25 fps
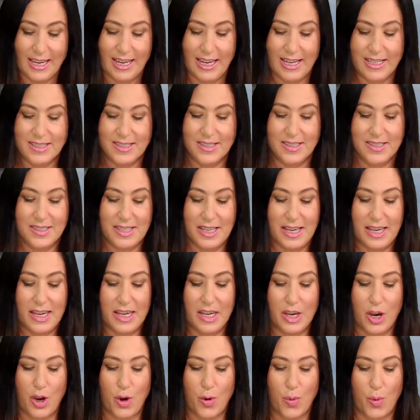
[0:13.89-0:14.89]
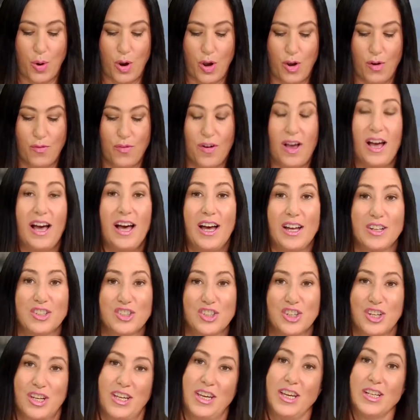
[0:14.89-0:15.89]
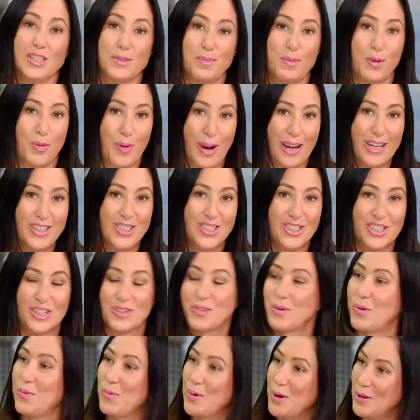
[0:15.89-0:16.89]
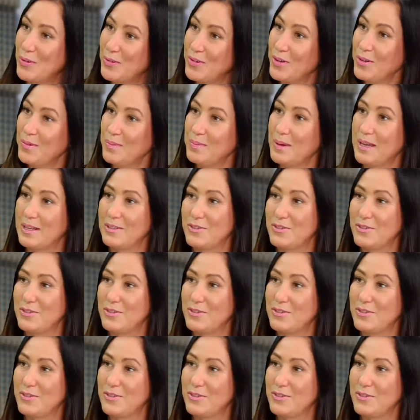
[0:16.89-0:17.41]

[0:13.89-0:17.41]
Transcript: He's the CEO of Archer Exploration. Welcome,